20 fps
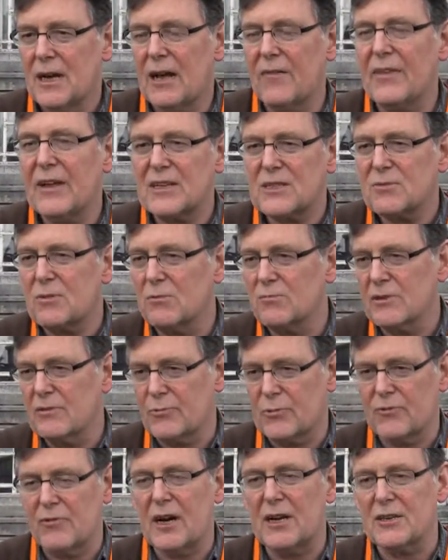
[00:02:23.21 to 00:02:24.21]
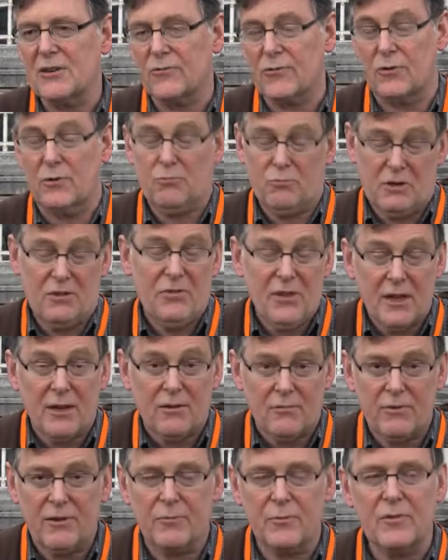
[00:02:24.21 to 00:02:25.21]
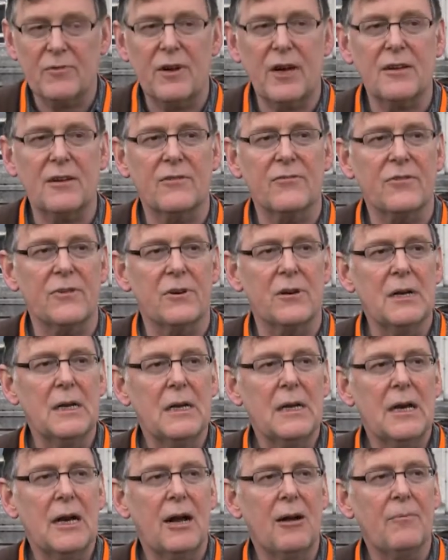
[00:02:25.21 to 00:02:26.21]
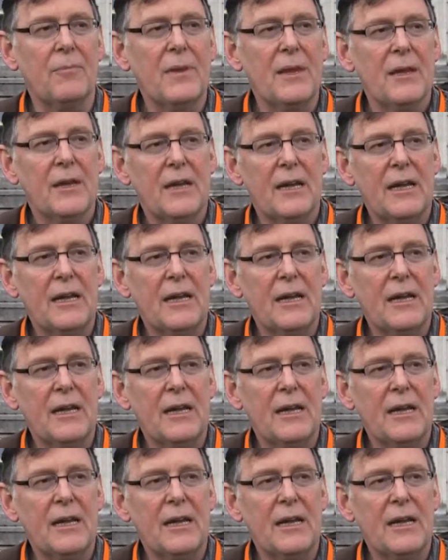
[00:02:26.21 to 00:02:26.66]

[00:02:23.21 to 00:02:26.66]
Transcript: And that's what we've provided for. We think we've provided for. Mm-hmm.